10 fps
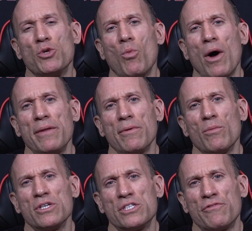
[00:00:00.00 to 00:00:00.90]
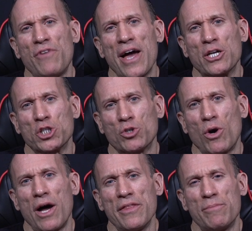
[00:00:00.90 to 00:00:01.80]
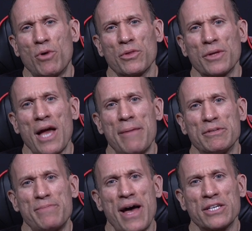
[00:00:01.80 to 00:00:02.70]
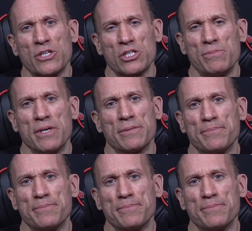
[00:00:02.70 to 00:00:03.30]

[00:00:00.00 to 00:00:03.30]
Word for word: What was the final straw that broke the camel's back, so to speak?